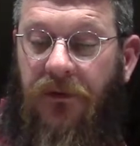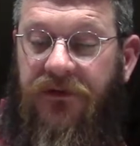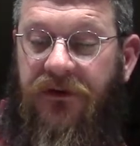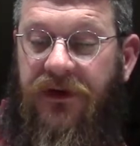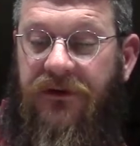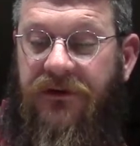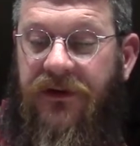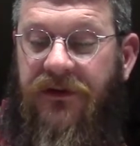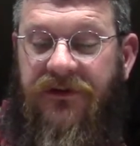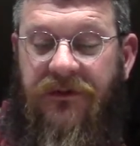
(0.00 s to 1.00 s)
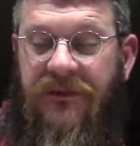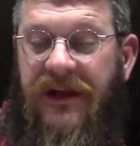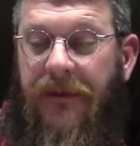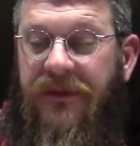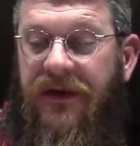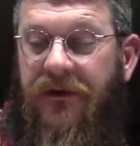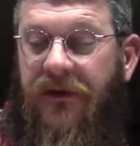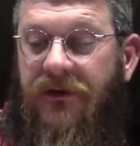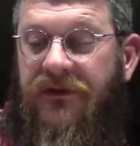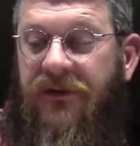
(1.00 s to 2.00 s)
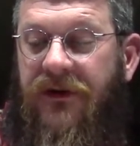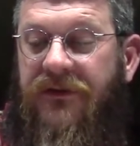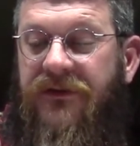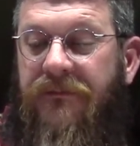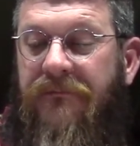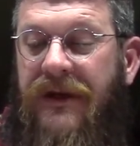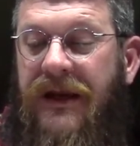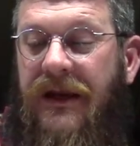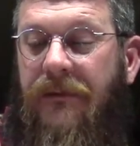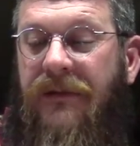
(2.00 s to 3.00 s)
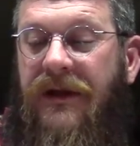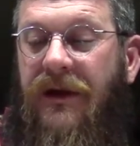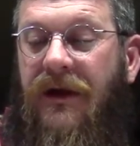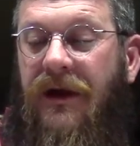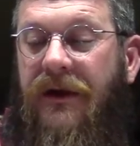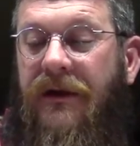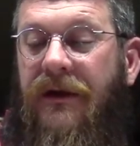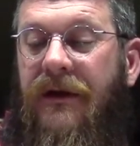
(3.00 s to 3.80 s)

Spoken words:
there's some depth here. There's some meaning beyond